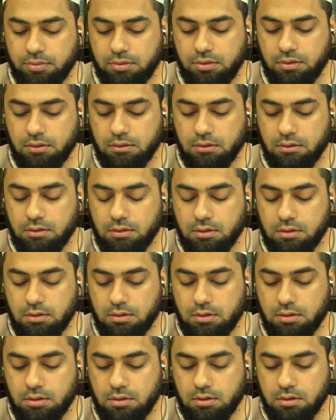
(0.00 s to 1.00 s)

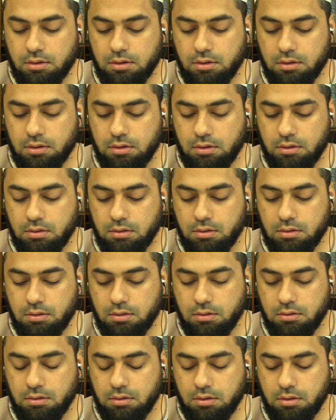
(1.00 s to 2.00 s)

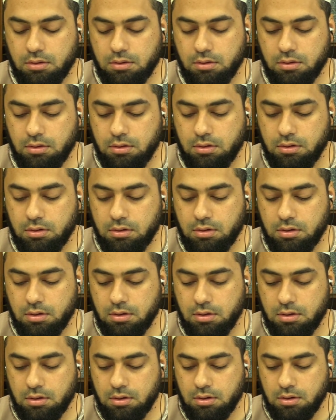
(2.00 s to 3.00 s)

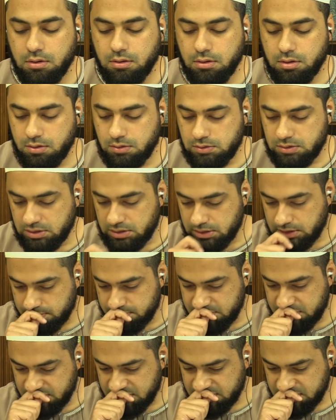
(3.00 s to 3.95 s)
(no one is talking)